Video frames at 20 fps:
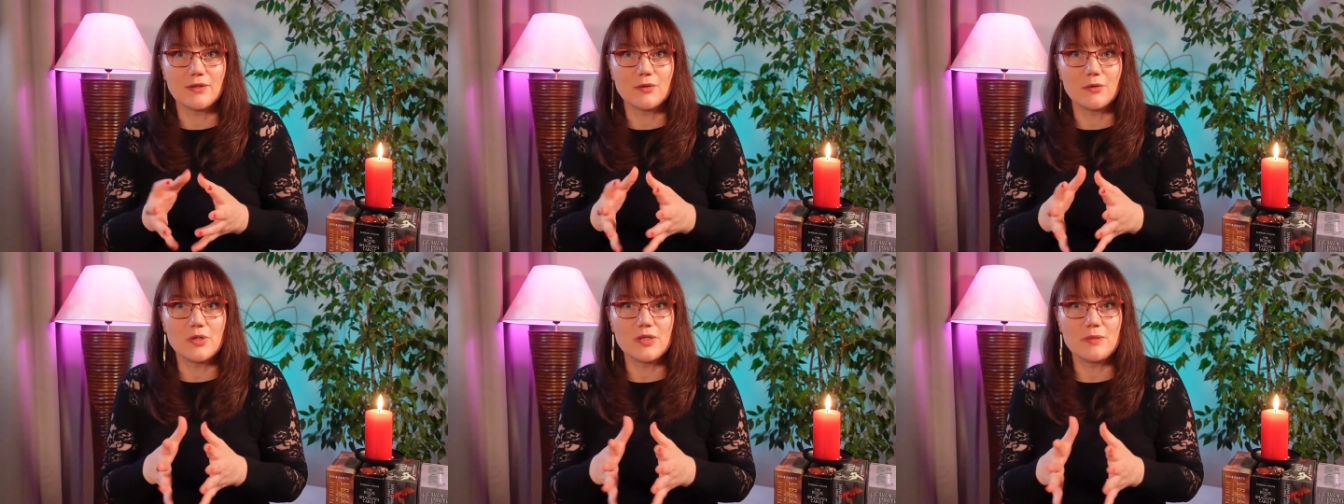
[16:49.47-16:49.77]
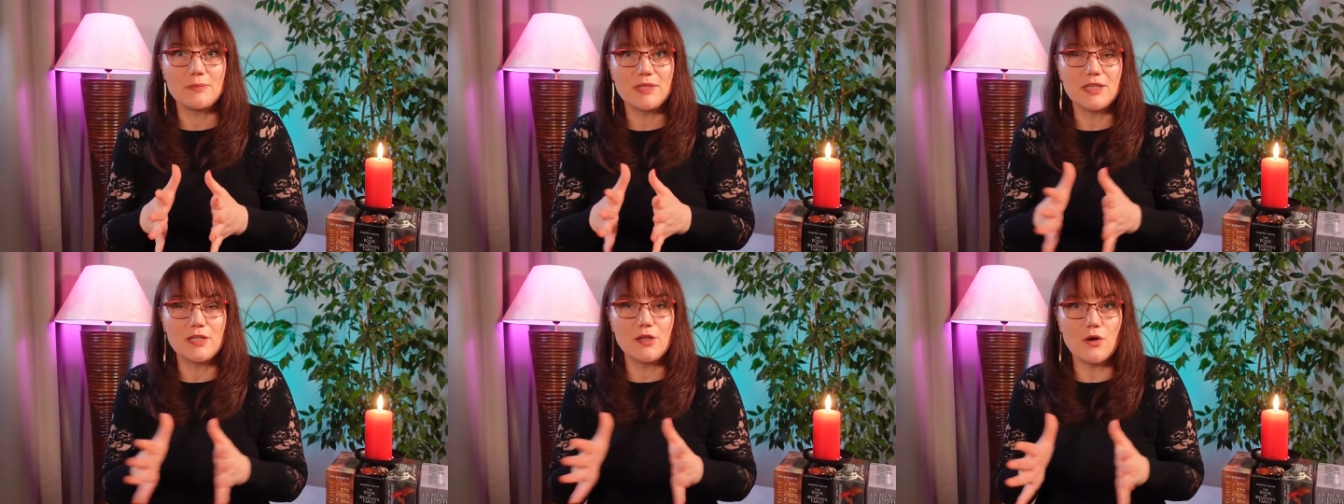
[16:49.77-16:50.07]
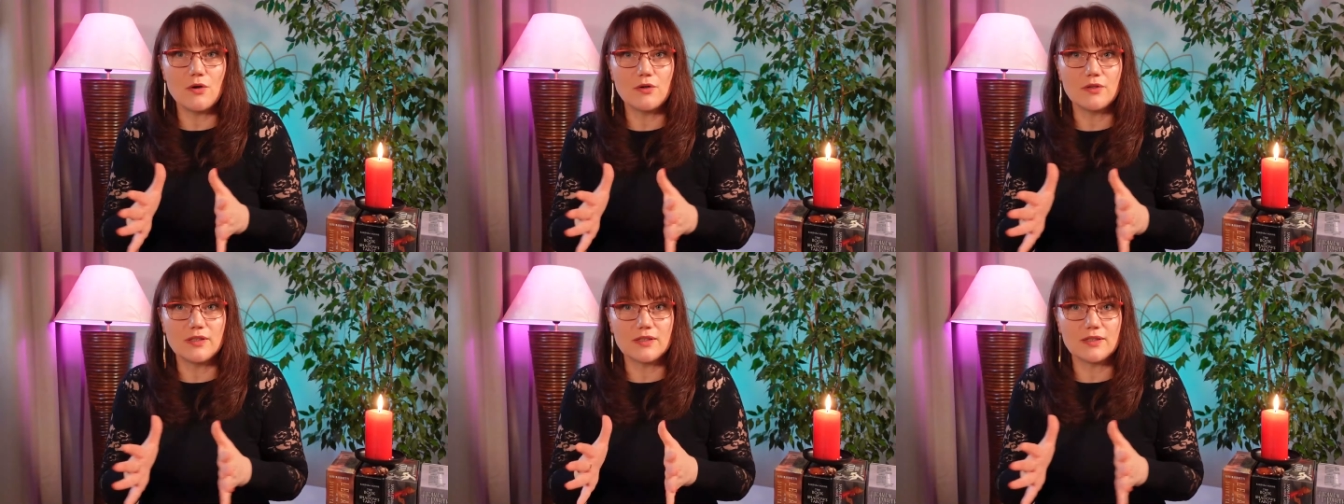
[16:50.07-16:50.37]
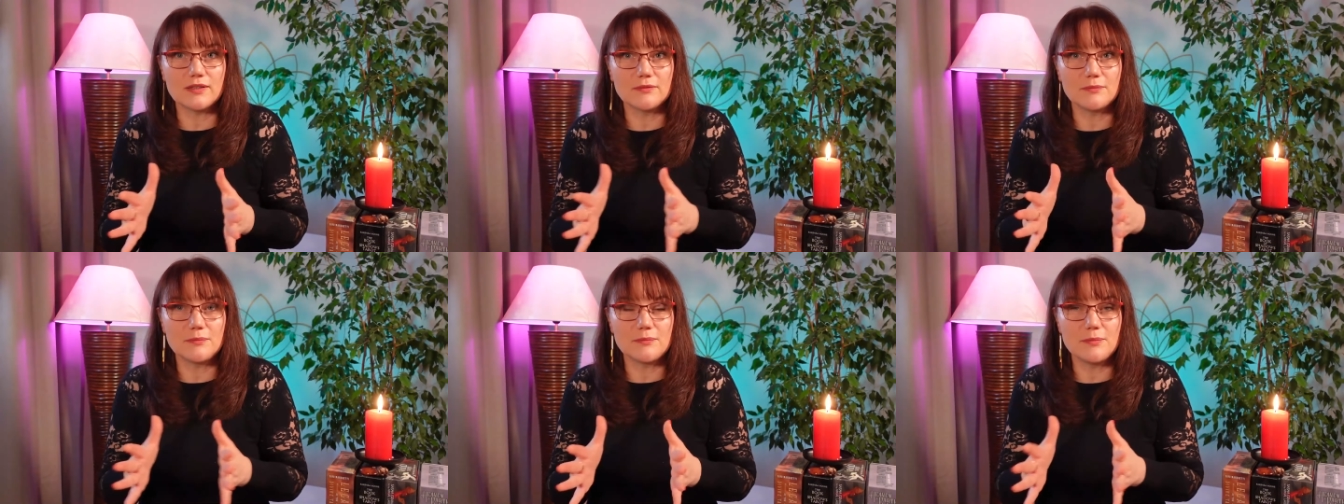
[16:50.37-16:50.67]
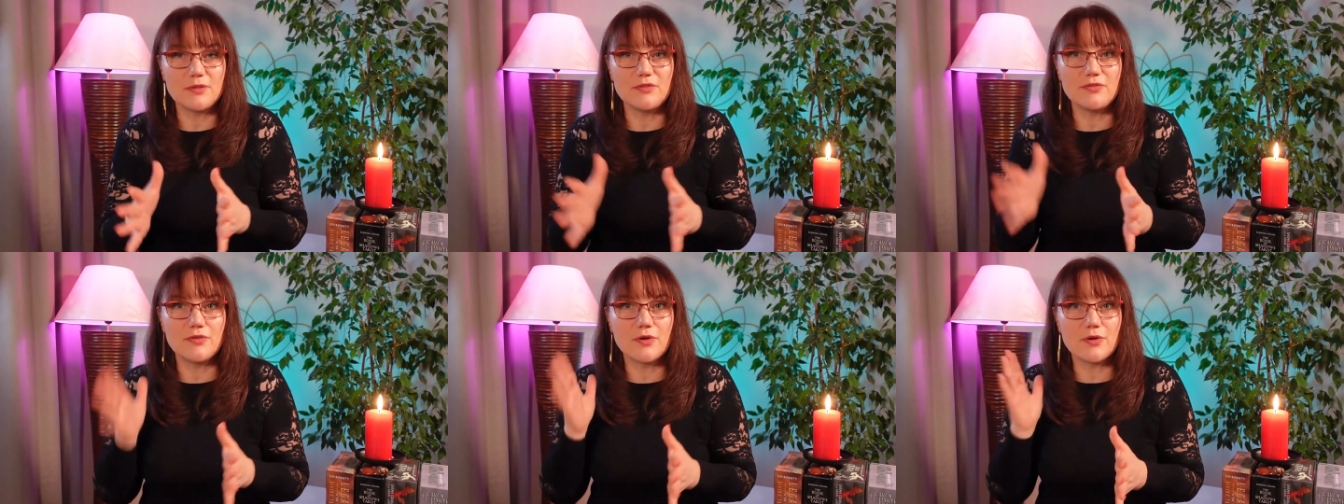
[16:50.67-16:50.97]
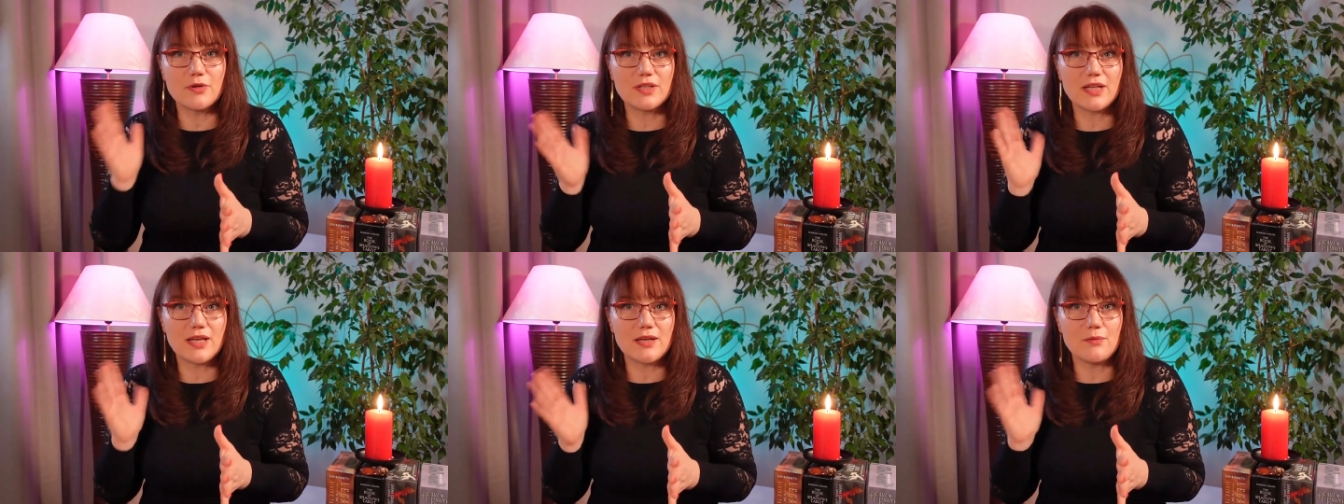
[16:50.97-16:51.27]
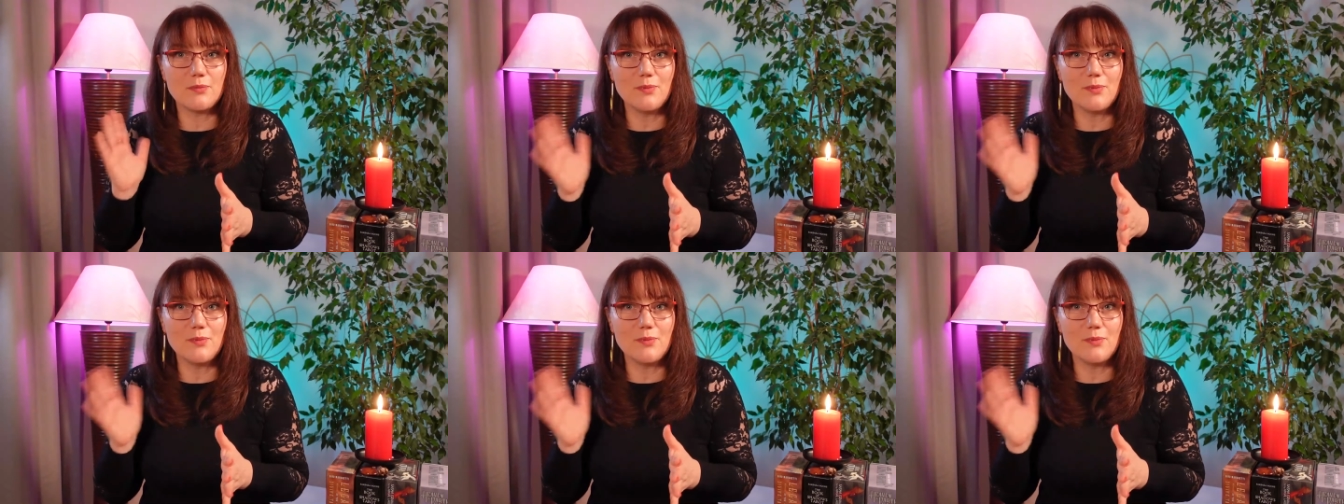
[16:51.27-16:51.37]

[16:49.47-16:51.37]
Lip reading: will be longer before they